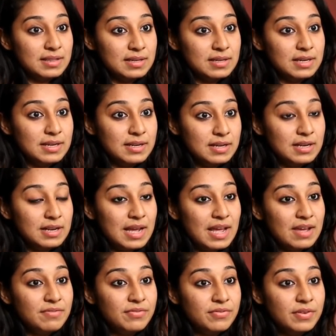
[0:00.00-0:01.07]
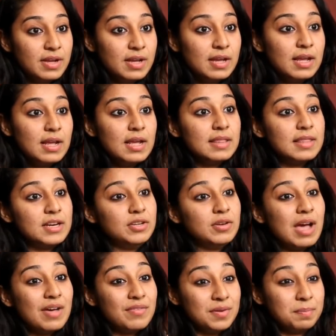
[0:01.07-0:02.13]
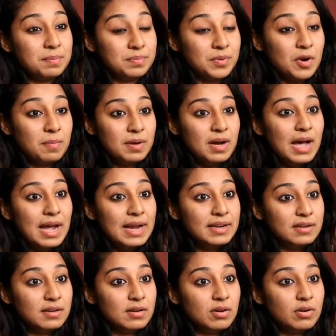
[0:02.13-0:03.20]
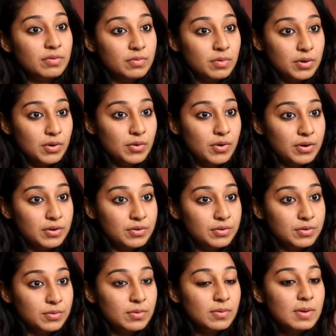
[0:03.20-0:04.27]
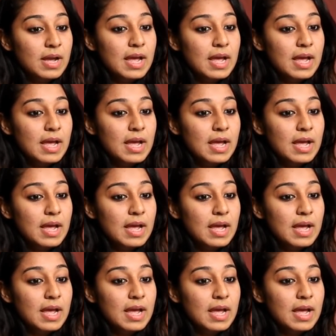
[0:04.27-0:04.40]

and the clinical life that you have a proper idea of what you're going to do.